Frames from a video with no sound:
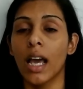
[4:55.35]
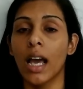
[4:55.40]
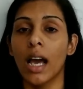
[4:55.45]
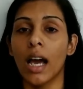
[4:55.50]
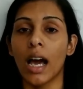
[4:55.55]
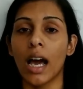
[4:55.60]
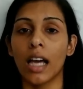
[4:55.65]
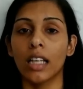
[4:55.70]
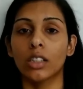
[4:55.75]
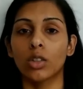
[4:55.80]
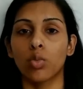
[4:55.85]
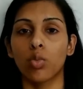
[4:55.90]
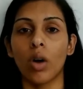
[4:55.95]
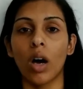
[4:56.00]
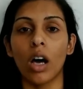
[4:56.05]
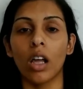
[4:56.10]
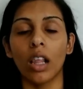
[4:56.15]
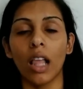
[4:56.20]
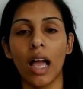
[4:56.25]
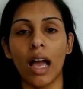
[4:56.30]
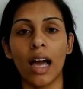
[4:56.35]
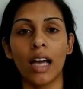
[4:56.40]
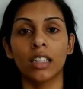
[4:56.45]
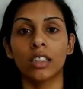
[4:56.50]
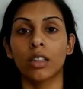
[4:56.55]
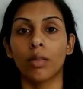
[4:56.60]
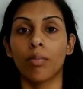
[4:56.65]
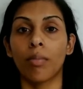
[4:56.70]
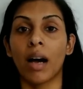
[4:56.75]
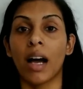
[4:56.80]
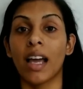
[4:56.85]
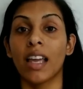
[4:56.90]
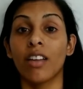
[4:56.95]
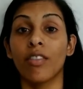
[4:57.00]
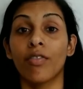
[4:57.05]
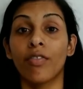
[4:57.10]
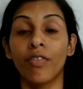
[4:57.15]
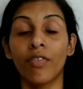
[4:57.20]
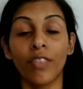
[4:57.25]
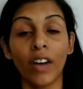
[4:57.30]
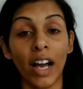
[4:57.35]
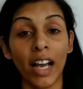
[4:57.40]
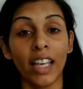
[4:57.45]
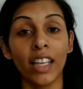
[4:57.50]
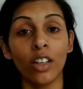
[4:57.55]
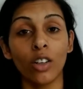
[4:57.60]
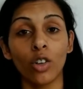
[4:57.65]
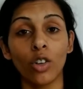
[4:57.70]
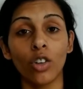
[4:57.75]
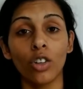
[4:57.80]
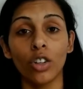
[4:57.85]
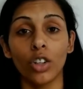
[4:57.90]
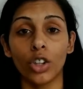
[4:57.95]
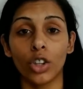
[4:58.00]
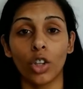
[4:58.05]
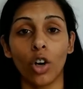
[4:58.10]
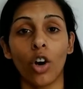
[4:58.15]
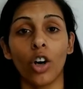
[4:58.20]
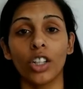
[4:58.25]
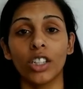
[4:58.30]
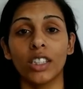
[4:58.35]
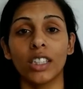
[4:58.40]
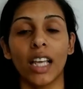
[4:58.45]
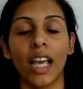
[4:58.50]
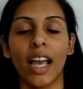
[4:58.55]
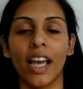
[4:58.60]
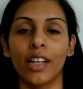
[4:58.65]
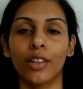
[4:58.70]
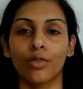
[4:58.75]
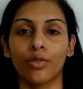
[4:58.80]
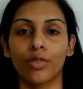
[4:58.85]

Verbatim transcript: as well as my final thoughts and